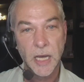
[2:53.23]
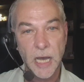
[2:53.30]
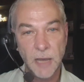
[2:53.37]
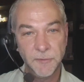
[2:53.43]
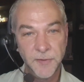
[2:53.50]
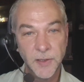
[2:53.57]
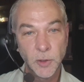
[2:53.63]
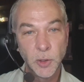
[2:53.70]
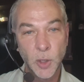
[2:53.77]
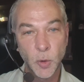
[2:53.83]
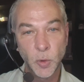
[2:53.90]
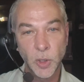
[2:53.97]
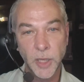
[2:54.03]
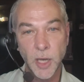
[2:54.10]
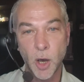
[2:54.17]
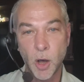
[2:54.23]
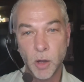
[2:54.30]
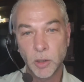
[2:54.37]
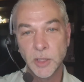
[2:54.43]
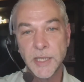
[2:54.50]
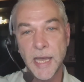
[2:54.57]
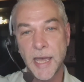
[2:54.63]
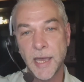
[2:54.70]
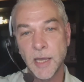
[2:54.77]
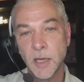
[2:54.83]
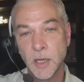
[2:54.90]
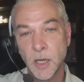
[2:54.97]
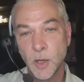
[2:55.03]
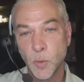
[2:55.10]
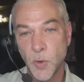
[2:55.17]
I feel lonely all day
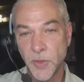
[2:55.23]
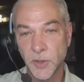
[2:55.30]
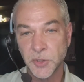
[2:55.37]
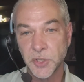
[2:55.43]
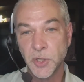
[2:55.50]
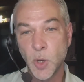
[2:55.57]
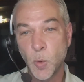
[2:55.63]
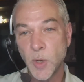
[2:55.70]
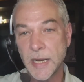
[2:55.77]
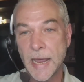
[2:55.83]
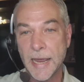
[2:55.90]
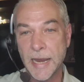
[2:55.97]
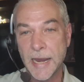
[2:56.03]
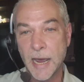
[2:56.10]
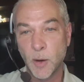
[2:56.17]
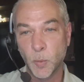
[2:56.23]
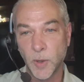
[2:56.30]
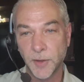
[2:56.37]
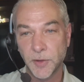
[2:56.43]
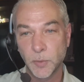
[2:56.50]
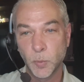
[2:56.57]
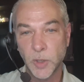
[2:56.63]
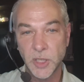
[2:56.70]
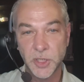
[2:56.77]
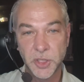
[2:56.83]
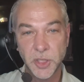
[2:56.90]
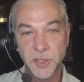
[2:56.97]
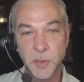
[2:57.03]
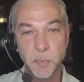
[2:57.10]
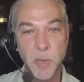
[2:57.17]
when there's no one to hang out with, when it's
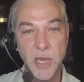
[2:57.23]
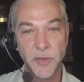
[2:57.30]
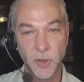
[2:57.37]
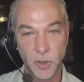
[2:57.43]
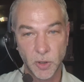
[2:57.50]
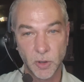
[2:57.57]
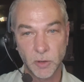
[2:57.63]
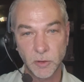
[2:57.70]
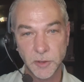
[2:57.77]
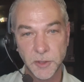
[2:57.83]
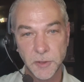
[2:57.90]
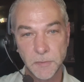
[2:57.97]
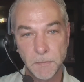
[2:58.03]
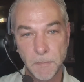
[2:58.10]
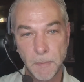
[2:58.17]
just me and the girls.